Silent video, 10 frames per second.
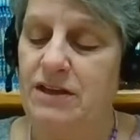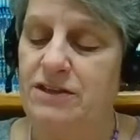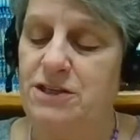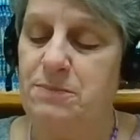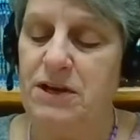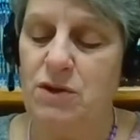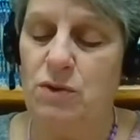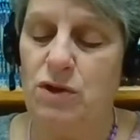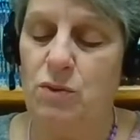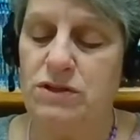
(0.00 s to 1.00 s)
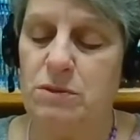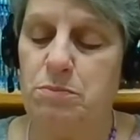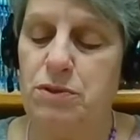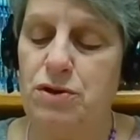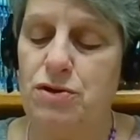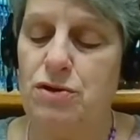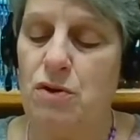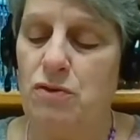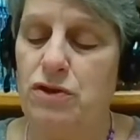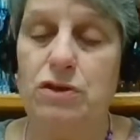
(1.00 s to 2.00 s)
The spinning wheel was a blur
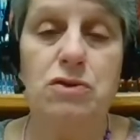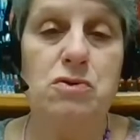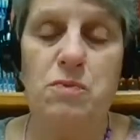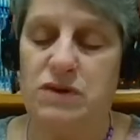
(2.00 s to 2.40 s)
or the loom